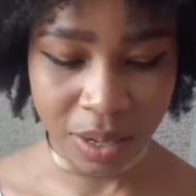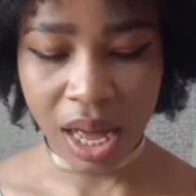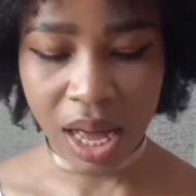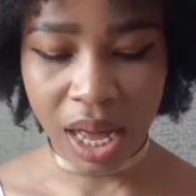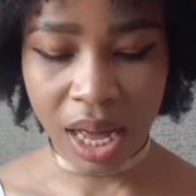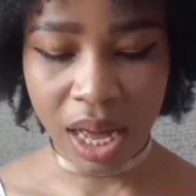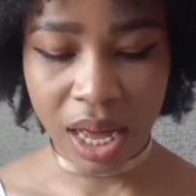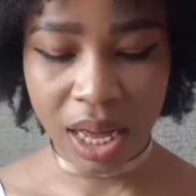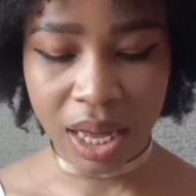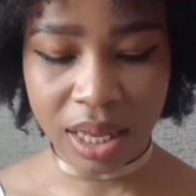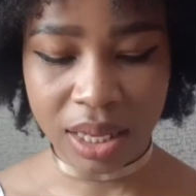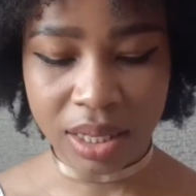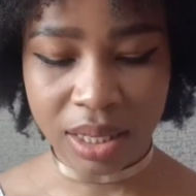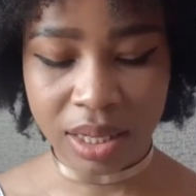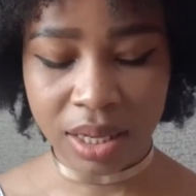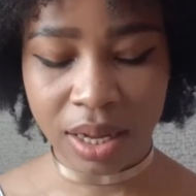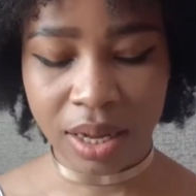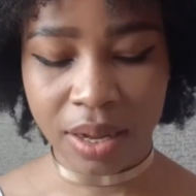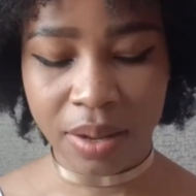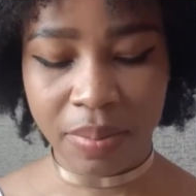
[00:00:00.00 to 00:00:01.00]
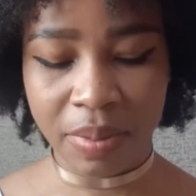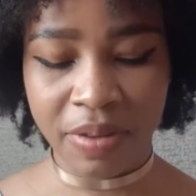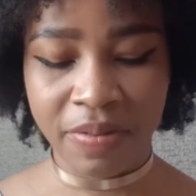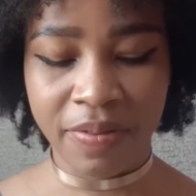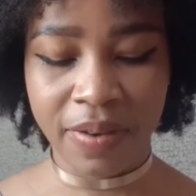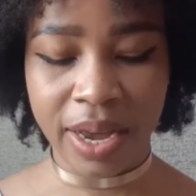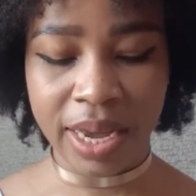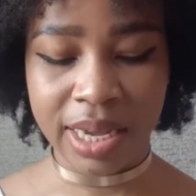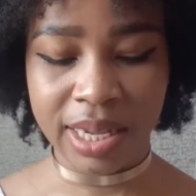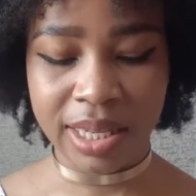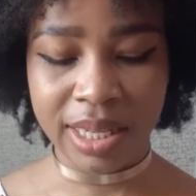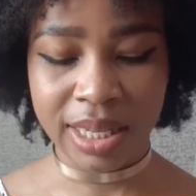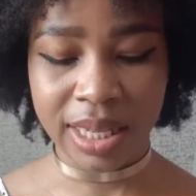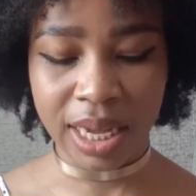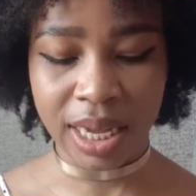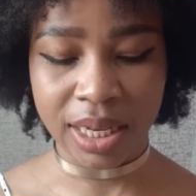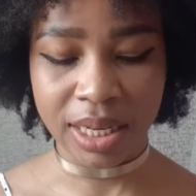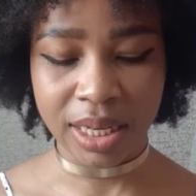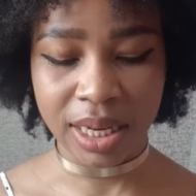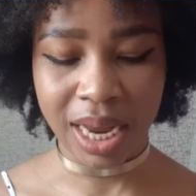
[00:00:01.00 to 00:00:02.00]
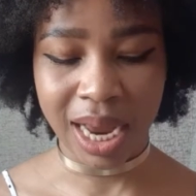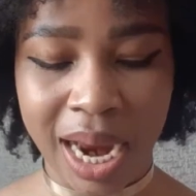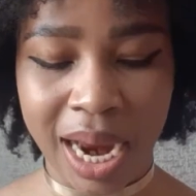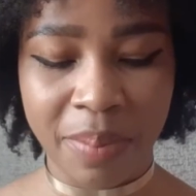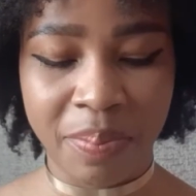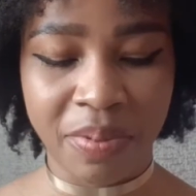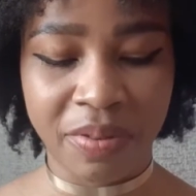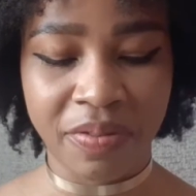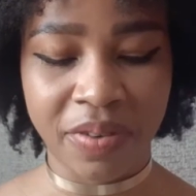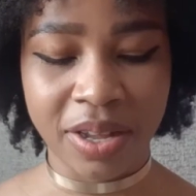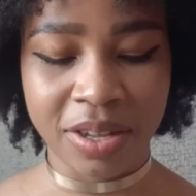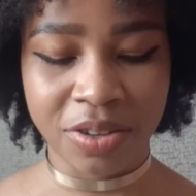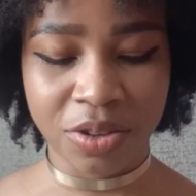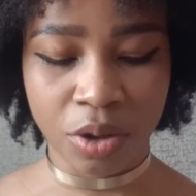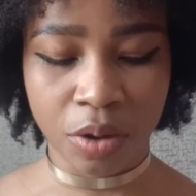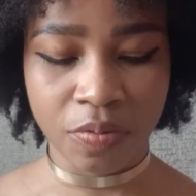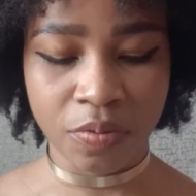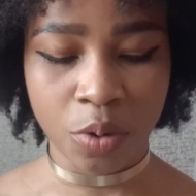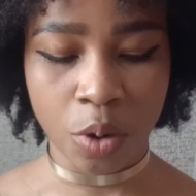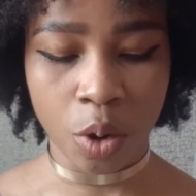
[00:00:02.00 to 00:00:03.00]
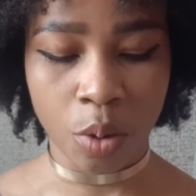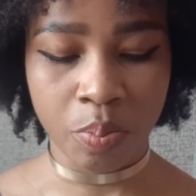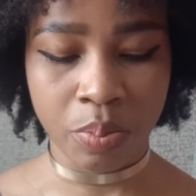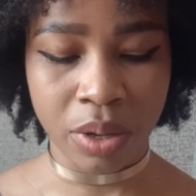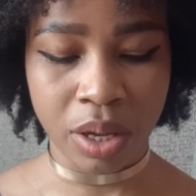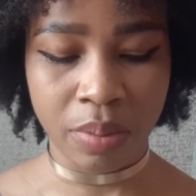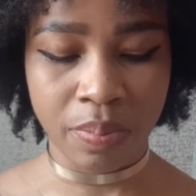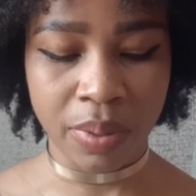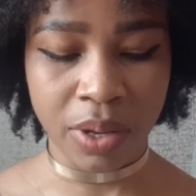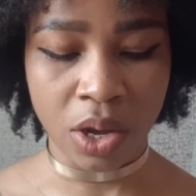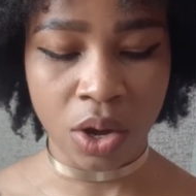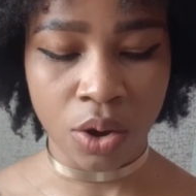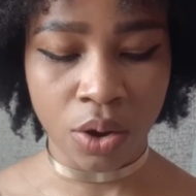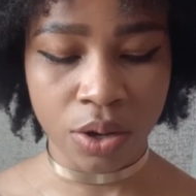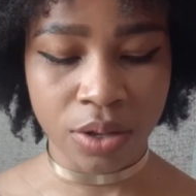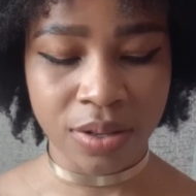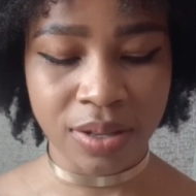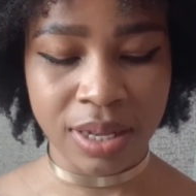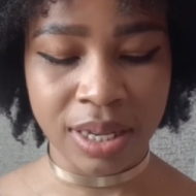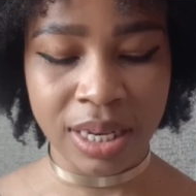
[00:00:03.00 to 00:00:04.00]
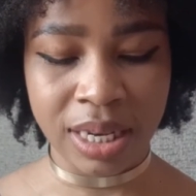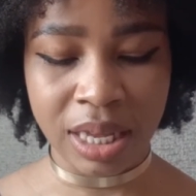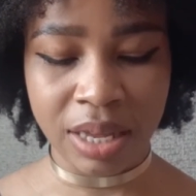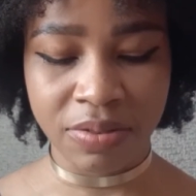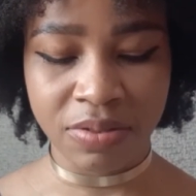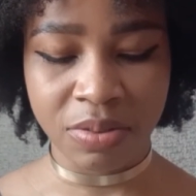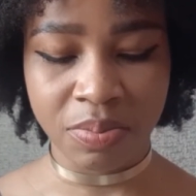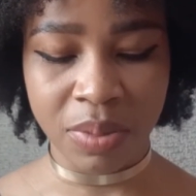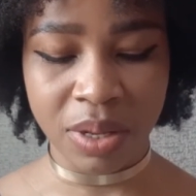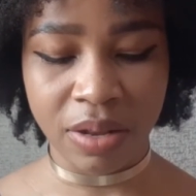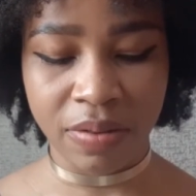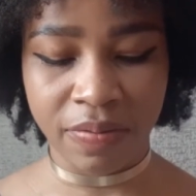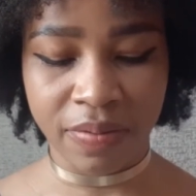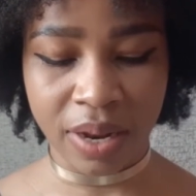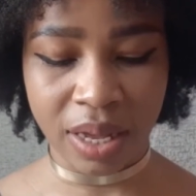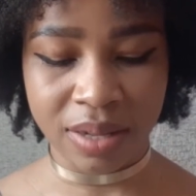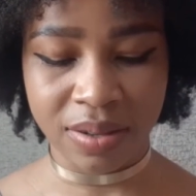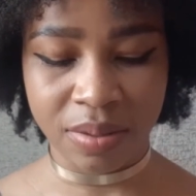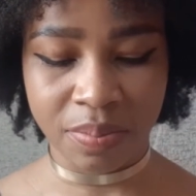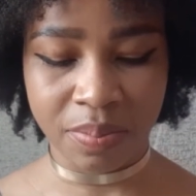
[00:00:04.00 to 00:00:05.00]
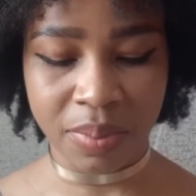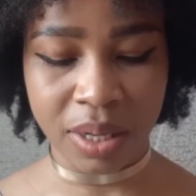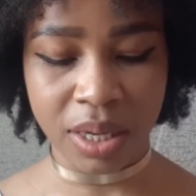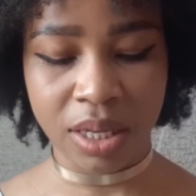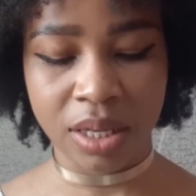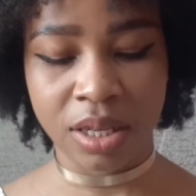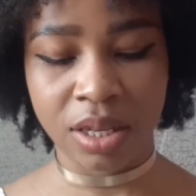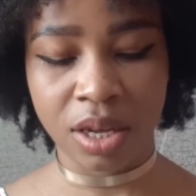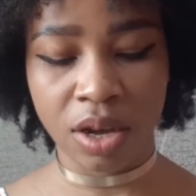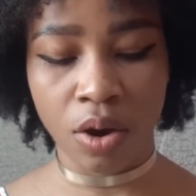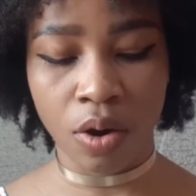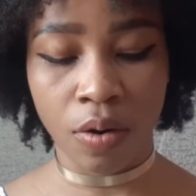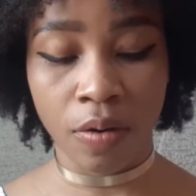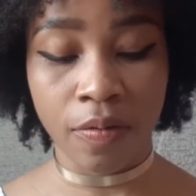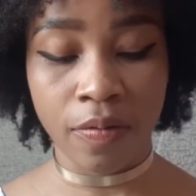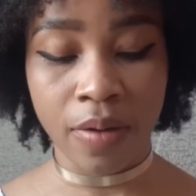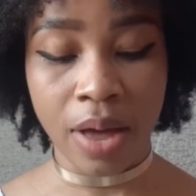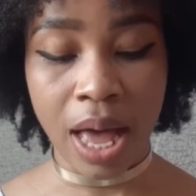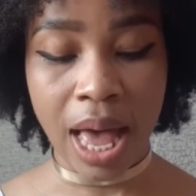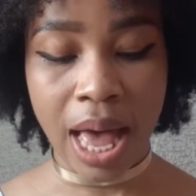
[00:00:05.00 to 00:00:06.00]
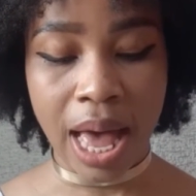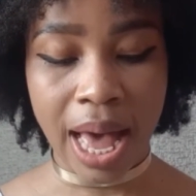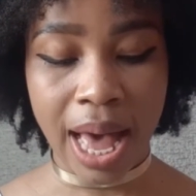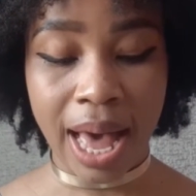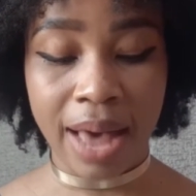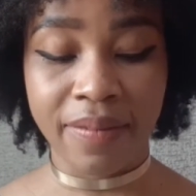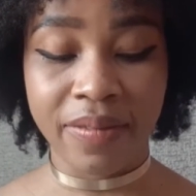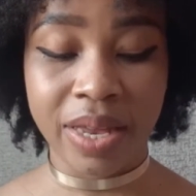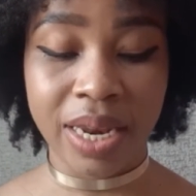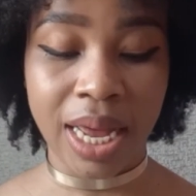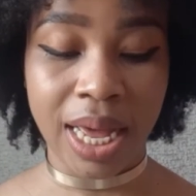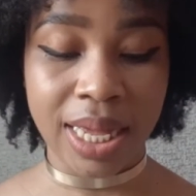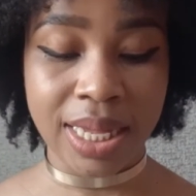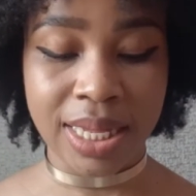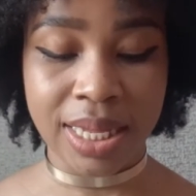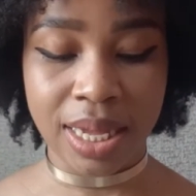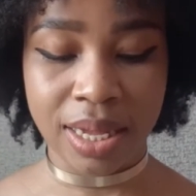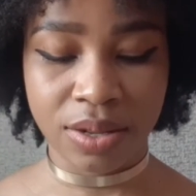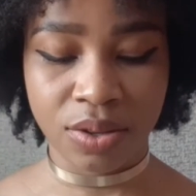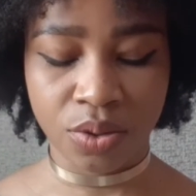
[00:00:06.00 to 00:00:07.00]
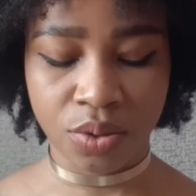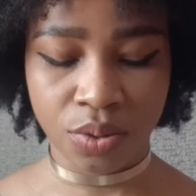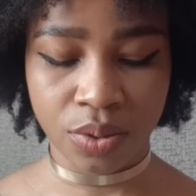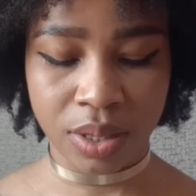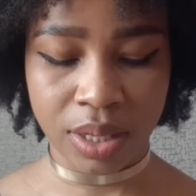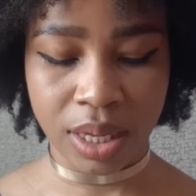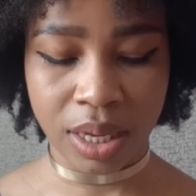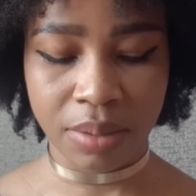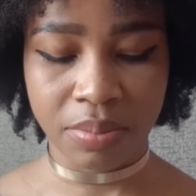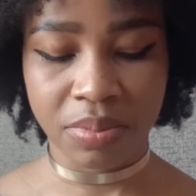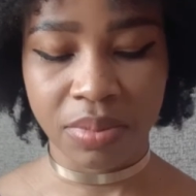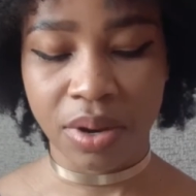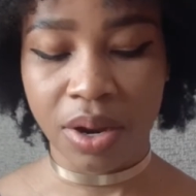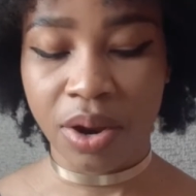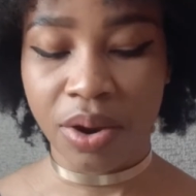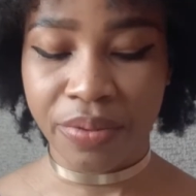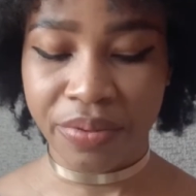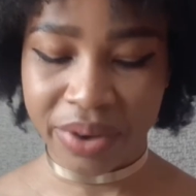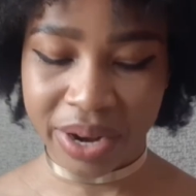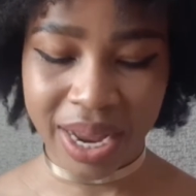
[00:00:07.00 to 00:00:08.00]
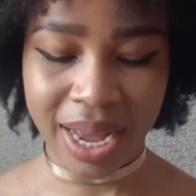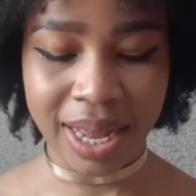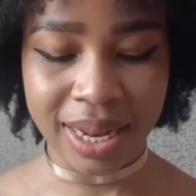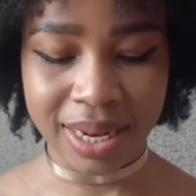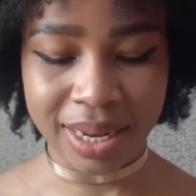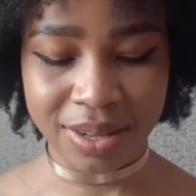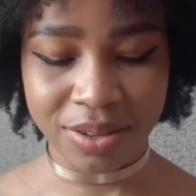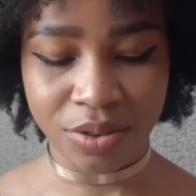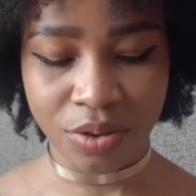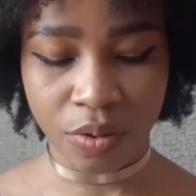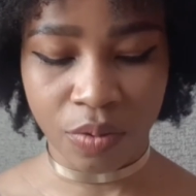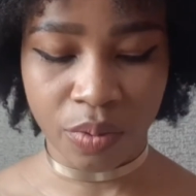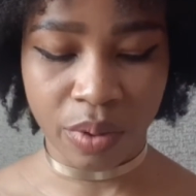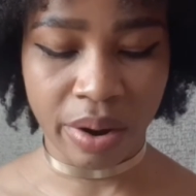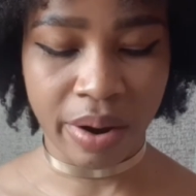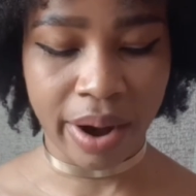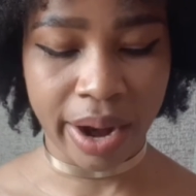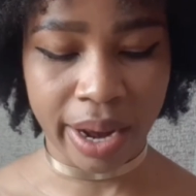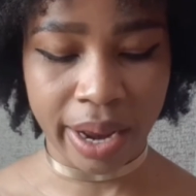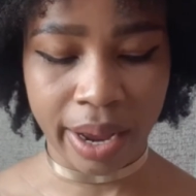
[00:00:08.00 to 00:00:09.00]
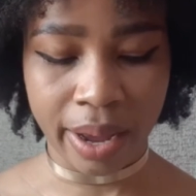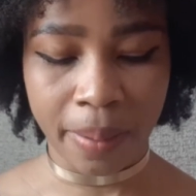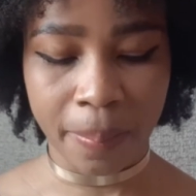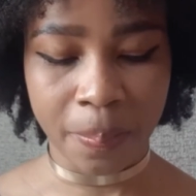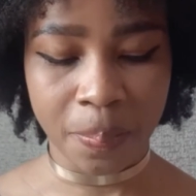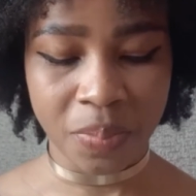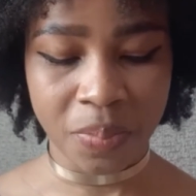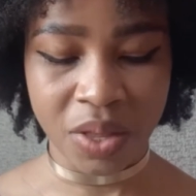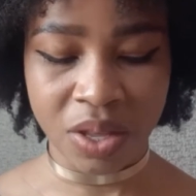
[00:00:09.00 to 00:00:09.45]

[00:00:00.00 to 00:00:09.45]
And Ifeanyi said, I prefer soft copy because it gives me the flexibility of having access to them regardless of where I am.